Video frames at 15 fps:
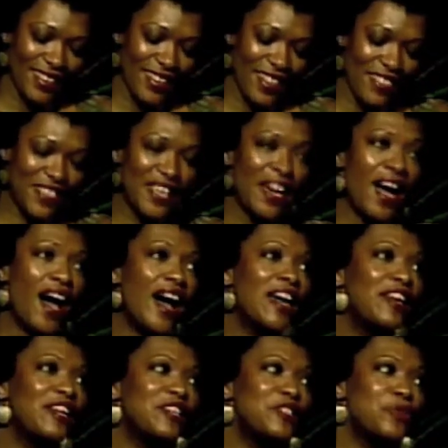The
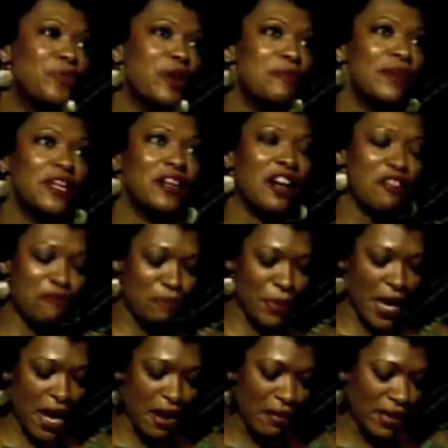island women of
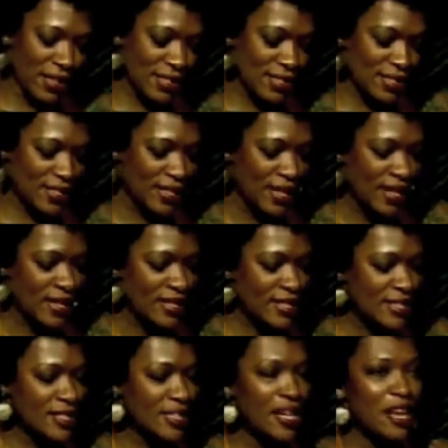Paris
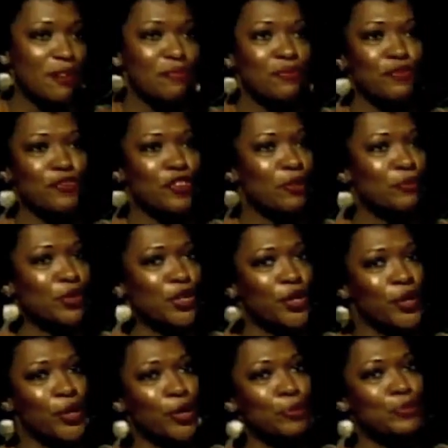skim from
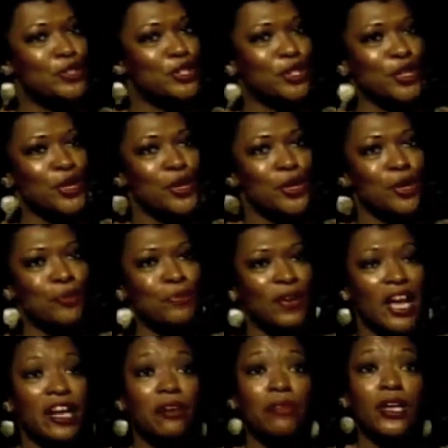curb to curb
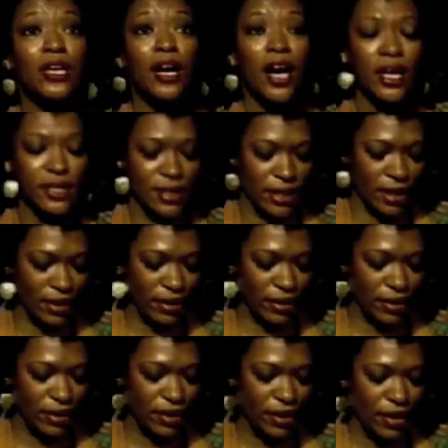like regatta,
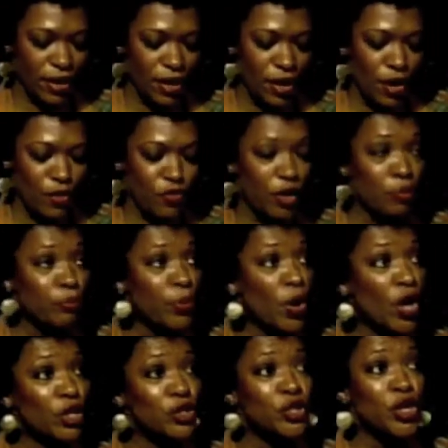from
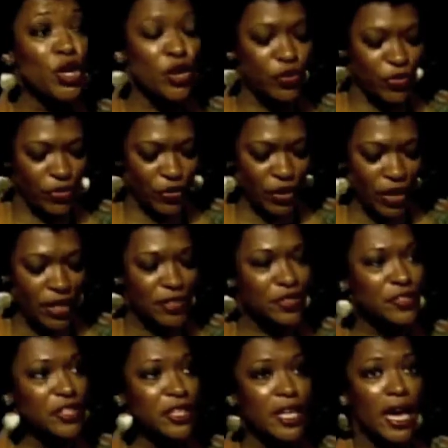Pont-Neuf to
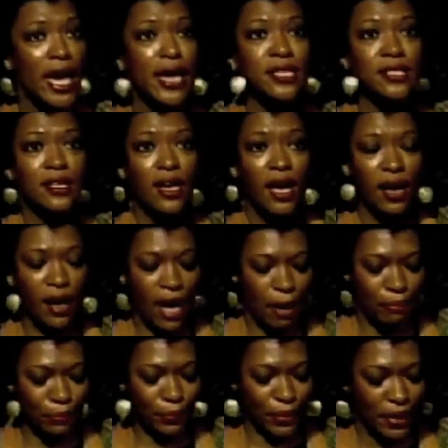the Quai de la
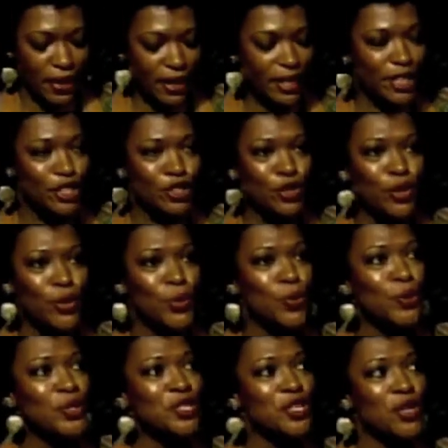Rappe in
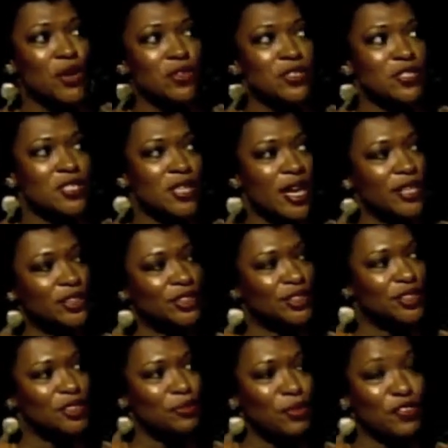cool
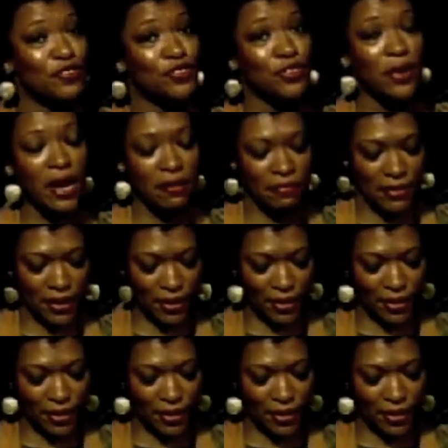negotiation with traffic,